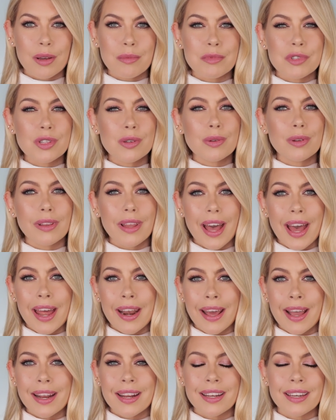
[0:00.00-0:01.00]
I'm so glad
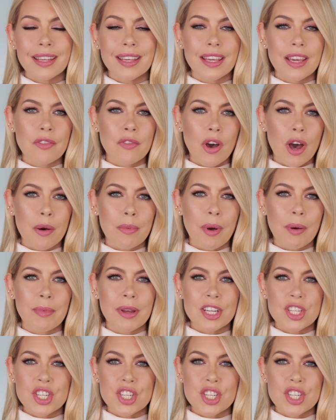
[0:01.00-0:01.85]
I didn't give up on my